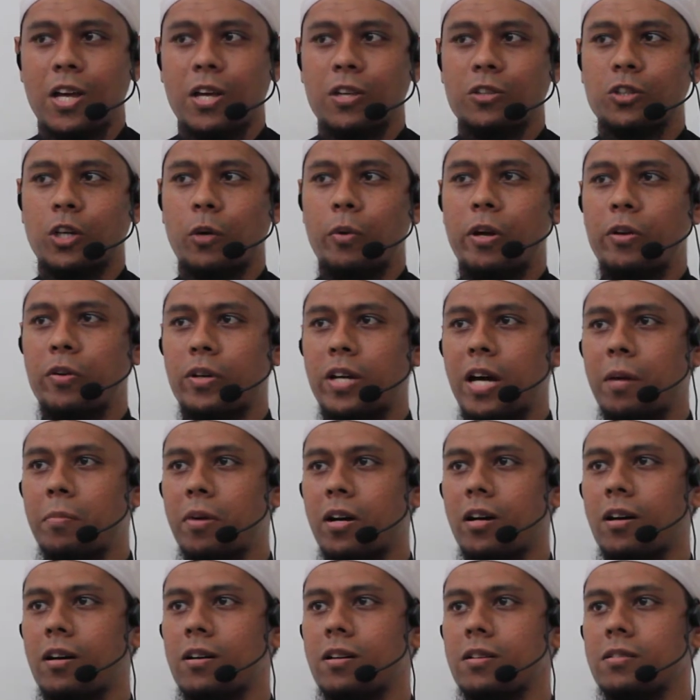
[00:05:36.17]
So when you come
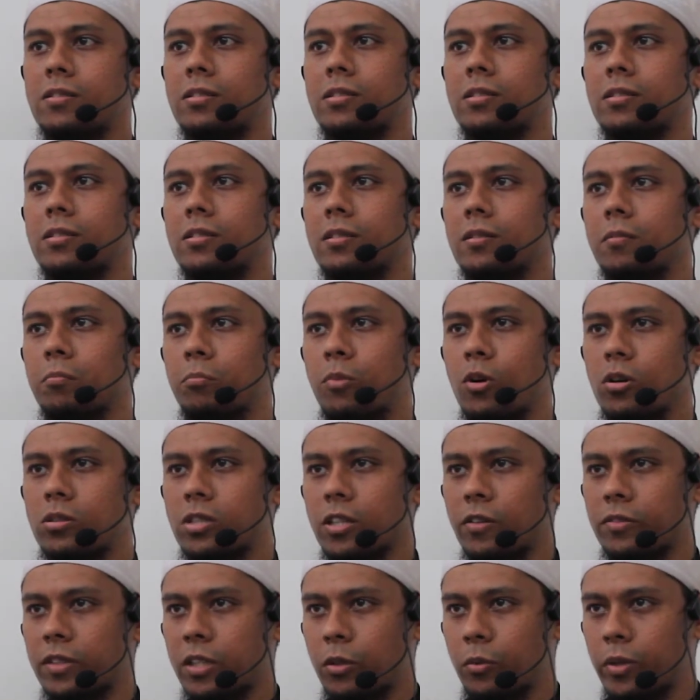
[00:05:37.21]
across books
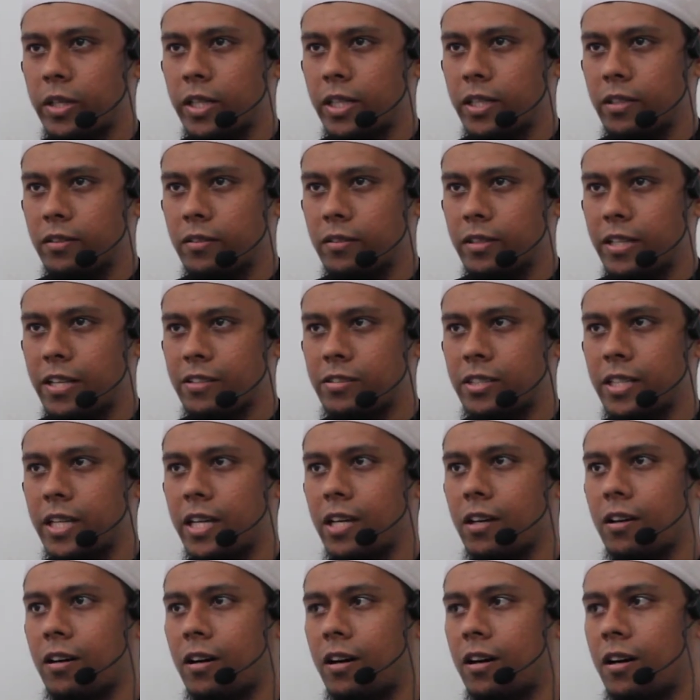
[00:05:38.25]
of Tawheed that
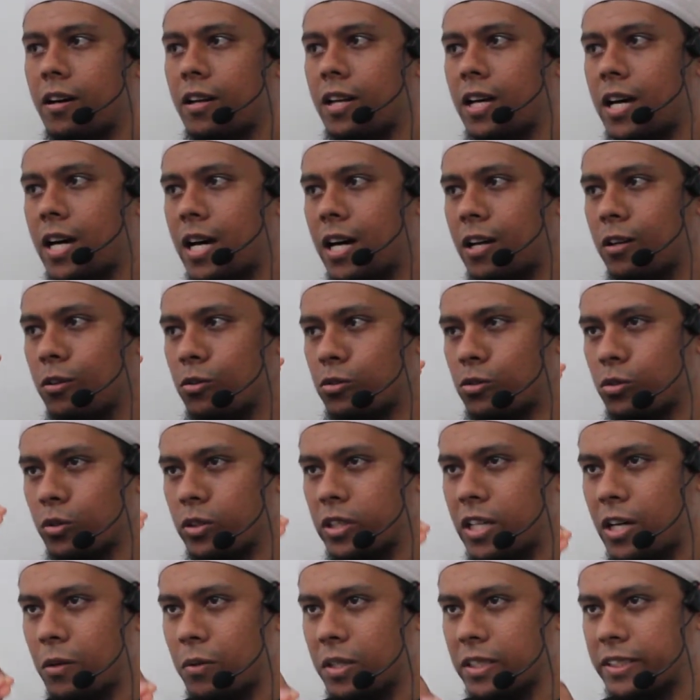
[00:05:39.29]
say Qala Ahlu
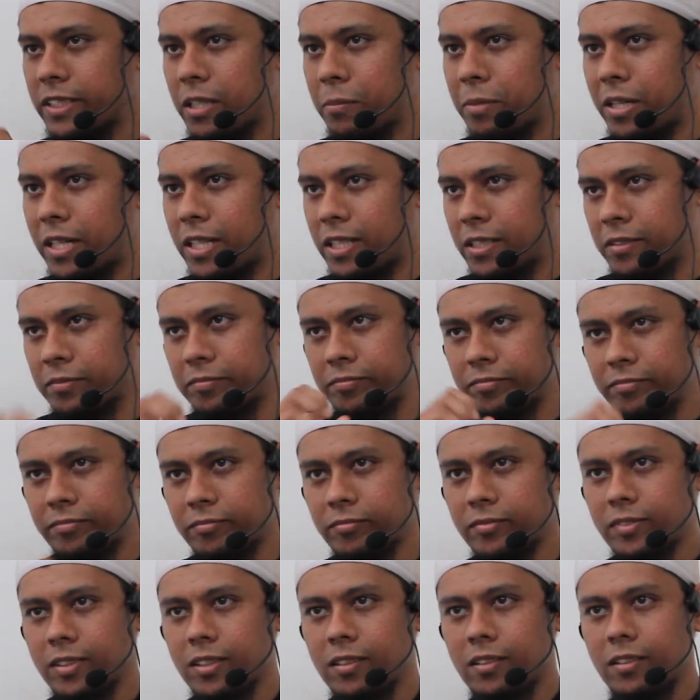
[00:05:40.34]
Sunnah wal
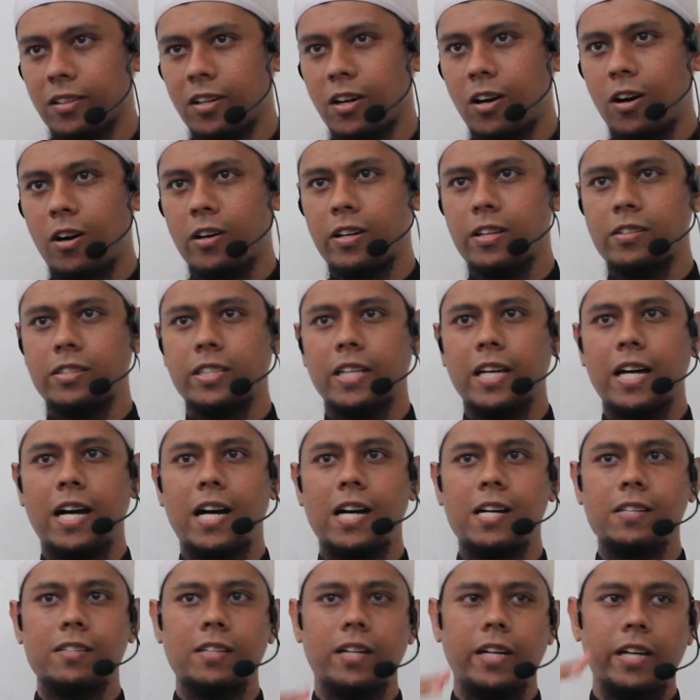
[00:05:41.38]
Jama'ah, or they say
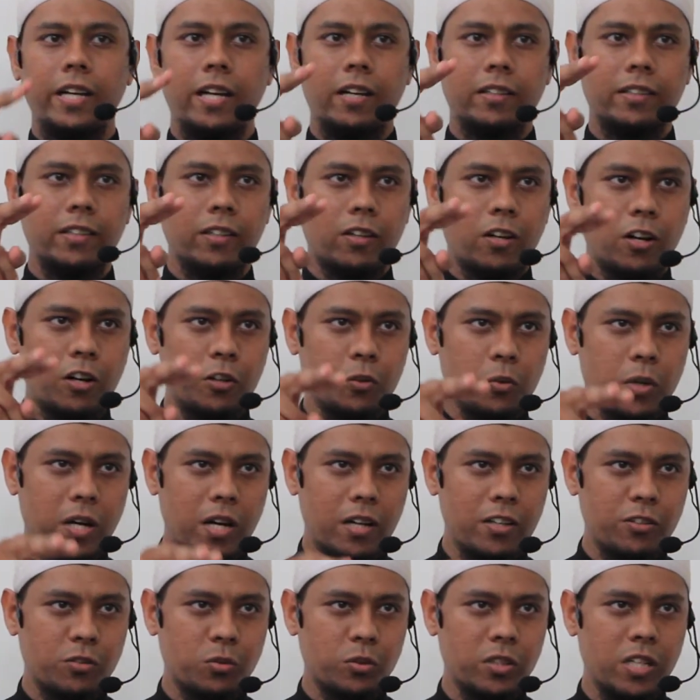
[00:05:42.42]
Hada i'tiqadu
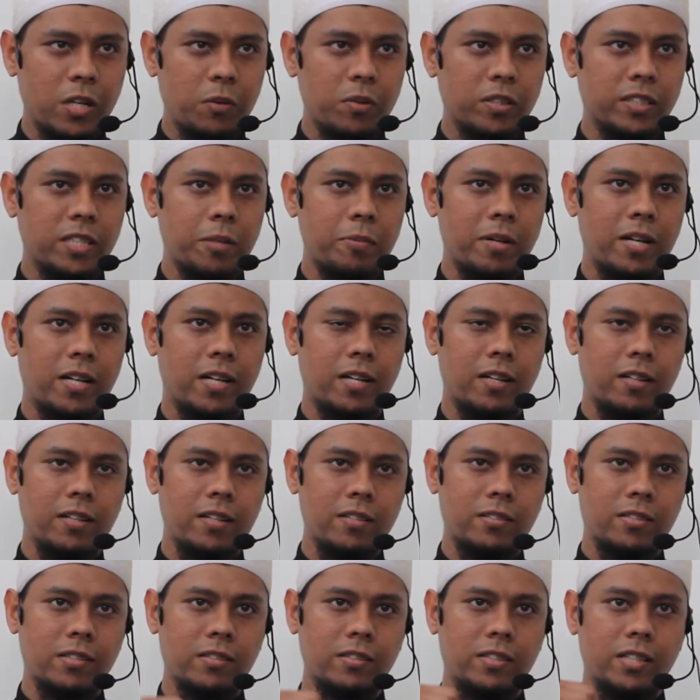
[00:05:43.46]
Ahli Sunnah wal Jama'ah,
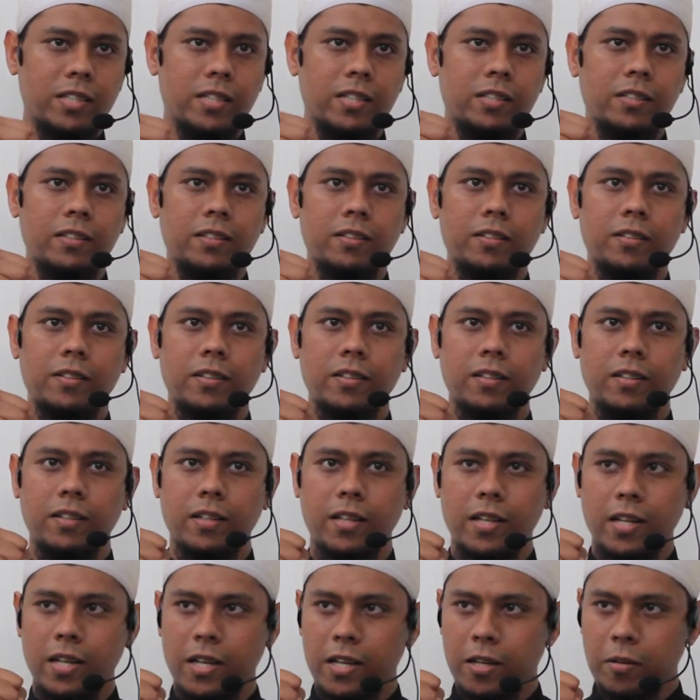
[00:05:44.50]
this is the
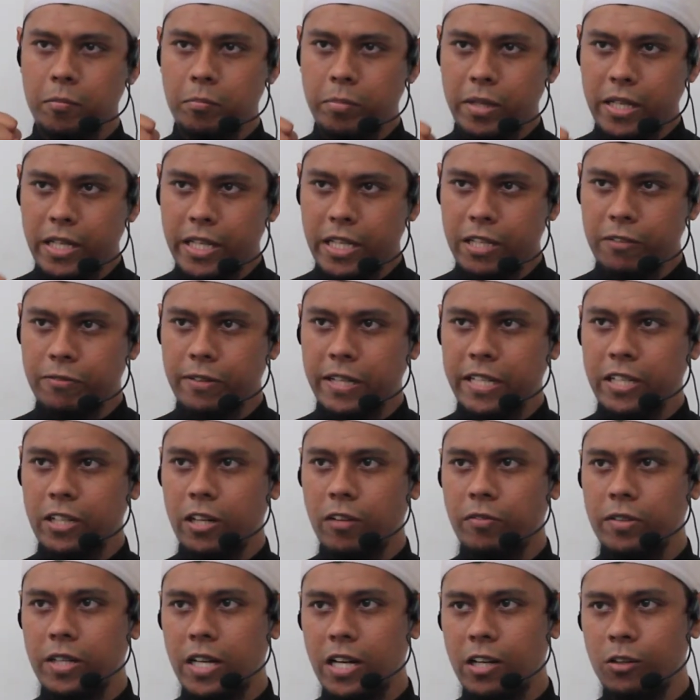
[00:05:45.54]
belief
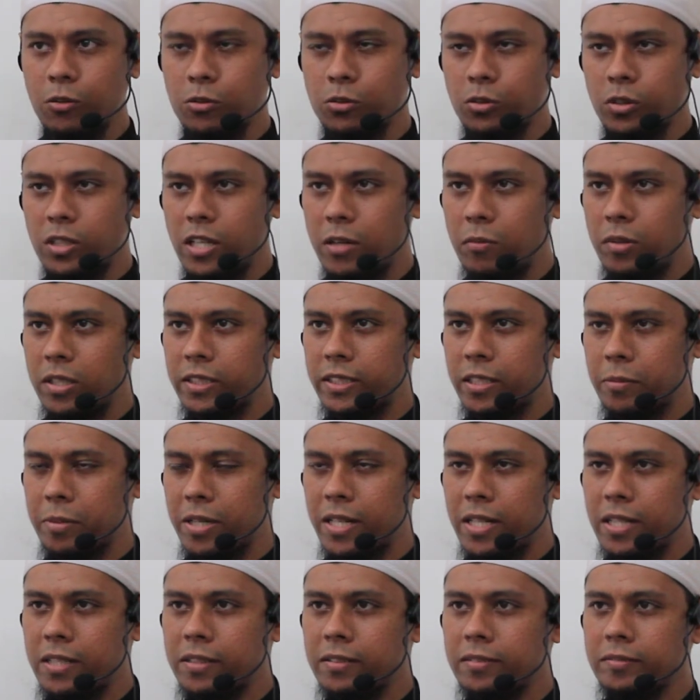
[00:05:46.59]
of the Ahlu Sunnah wal
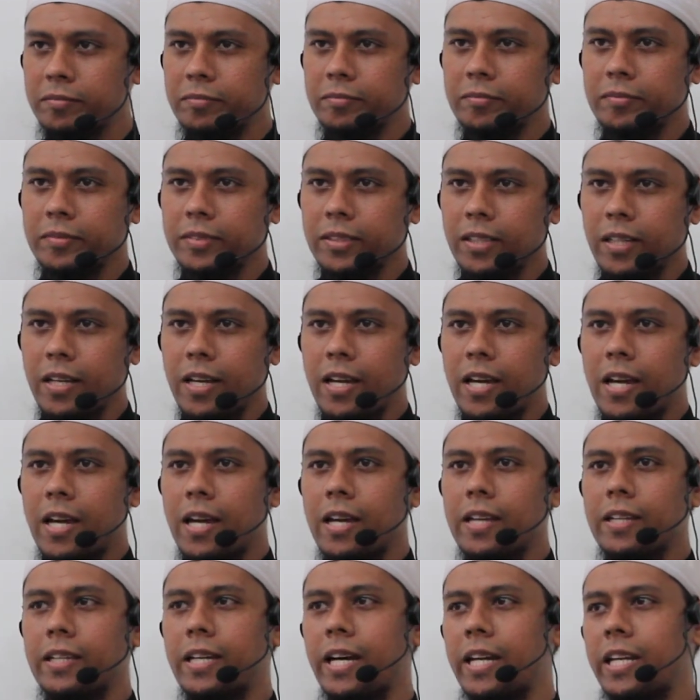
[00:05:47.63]
Jama'ah,
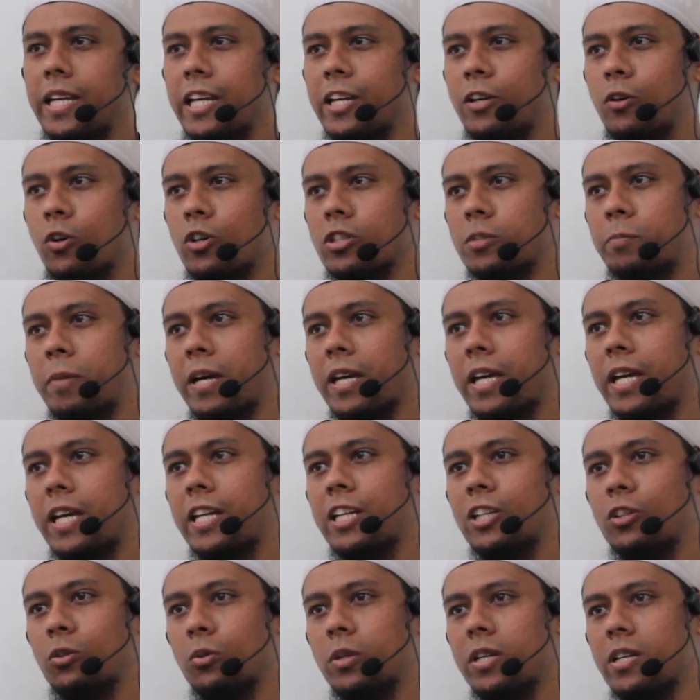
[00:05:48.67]
yani it goes back
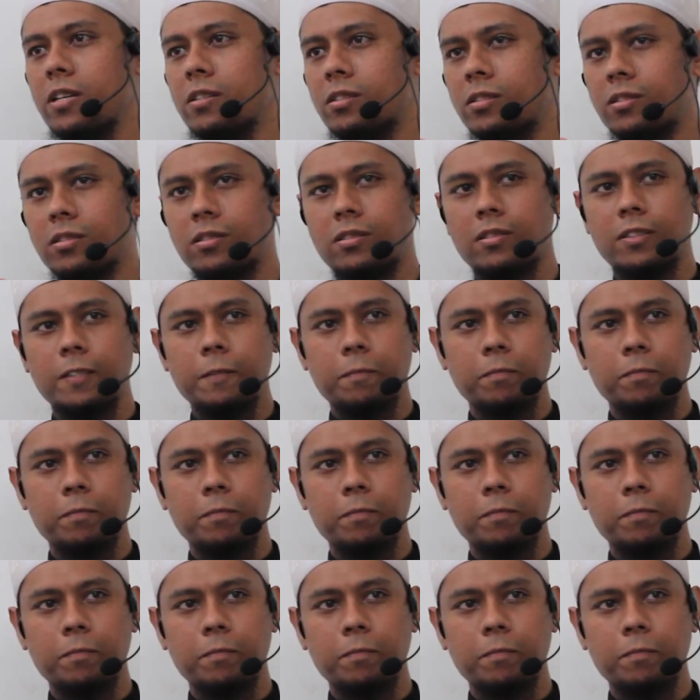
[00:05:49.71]
to these